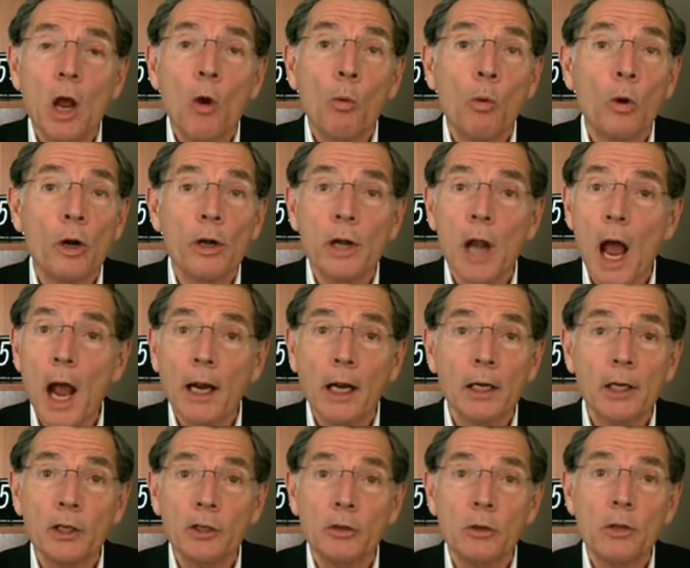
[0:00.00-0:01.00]
We're not going
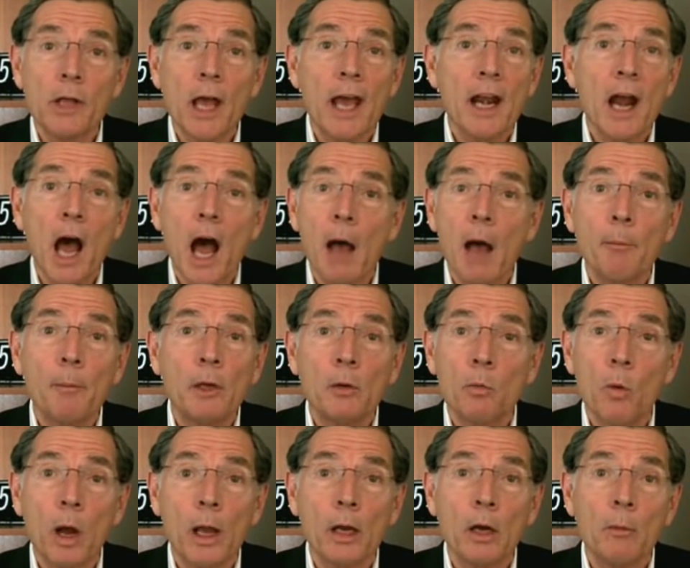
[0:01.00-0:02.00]
to do that. I'm in
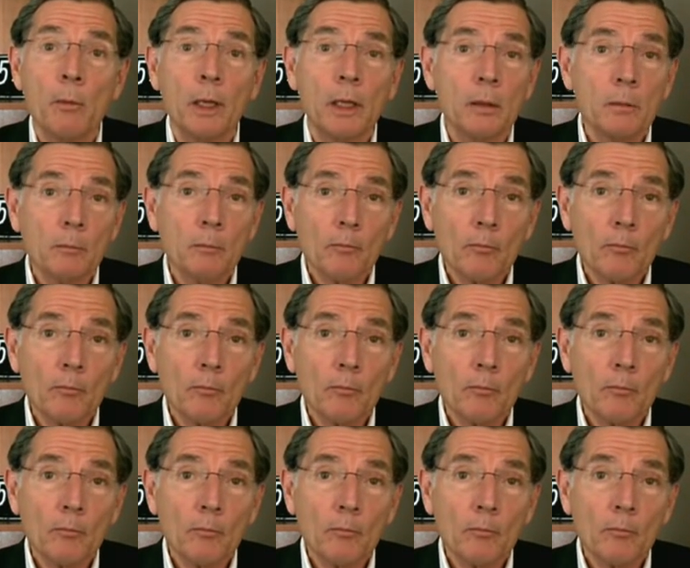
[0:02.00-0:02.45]
Wyoming.